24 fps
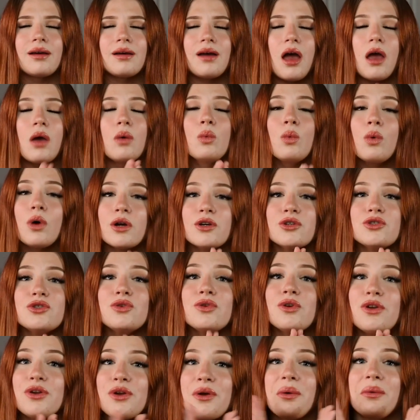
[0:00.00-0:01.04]
I want you
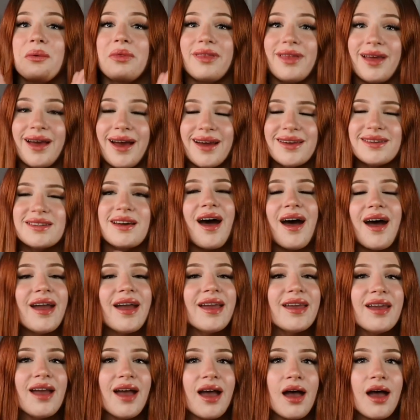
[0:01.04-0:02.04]
to know that. I